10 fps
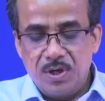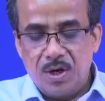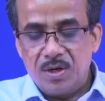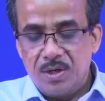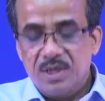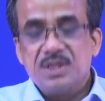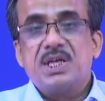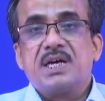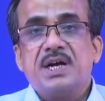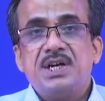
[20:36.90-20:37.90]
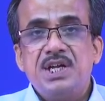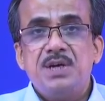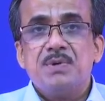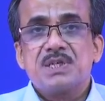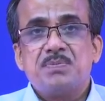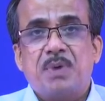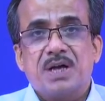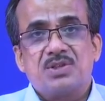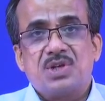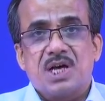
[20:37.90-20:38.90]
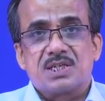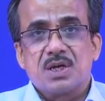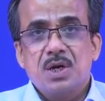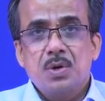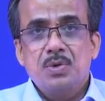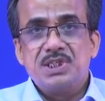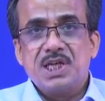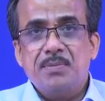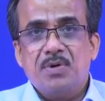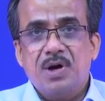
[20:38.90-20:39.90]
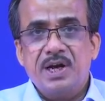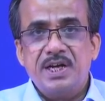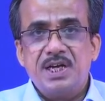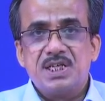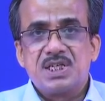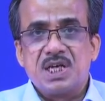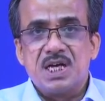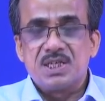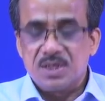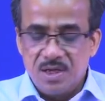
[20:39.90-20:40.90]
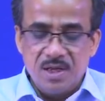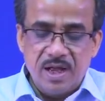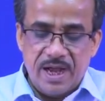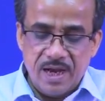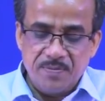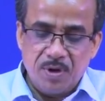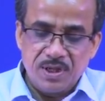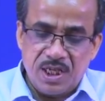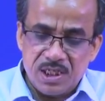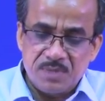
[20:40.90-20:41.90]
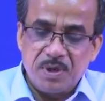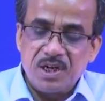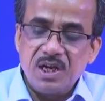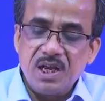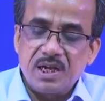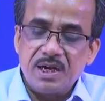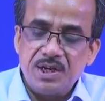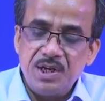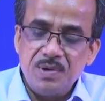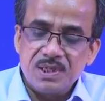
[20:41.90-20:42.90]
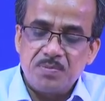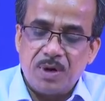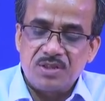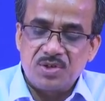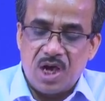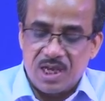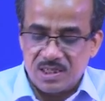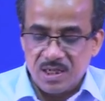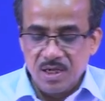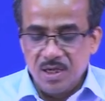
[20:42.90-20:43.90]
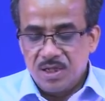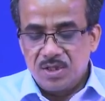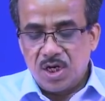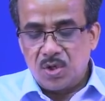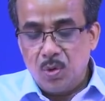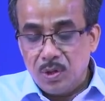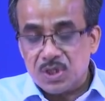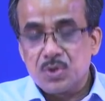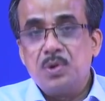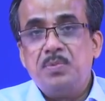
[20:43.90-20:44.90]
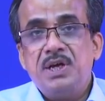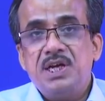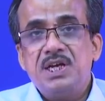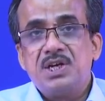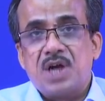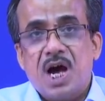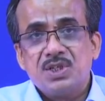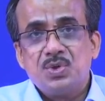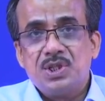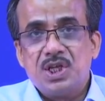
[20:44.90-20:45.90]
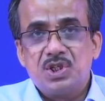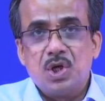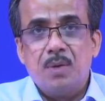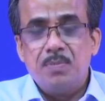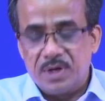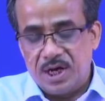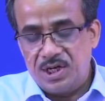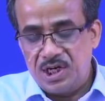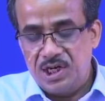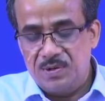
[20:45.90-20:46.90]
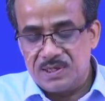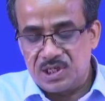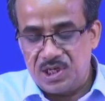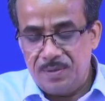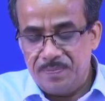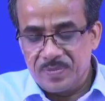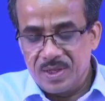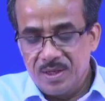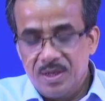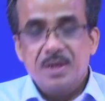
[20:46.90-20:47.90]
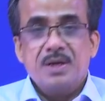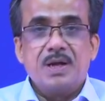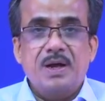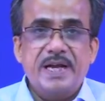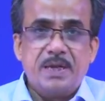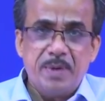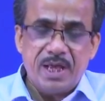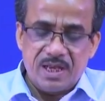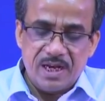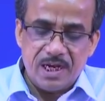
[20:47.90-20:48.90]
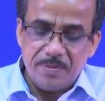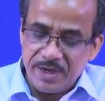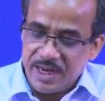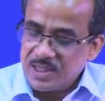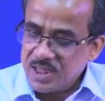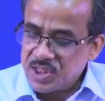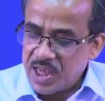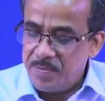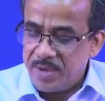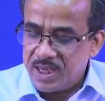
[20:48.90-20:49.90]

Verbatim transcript: your the continuous path task which I have already discussed and for this particular continuous path task the tool should be in touch with the job continuously. Now, let me let me take the same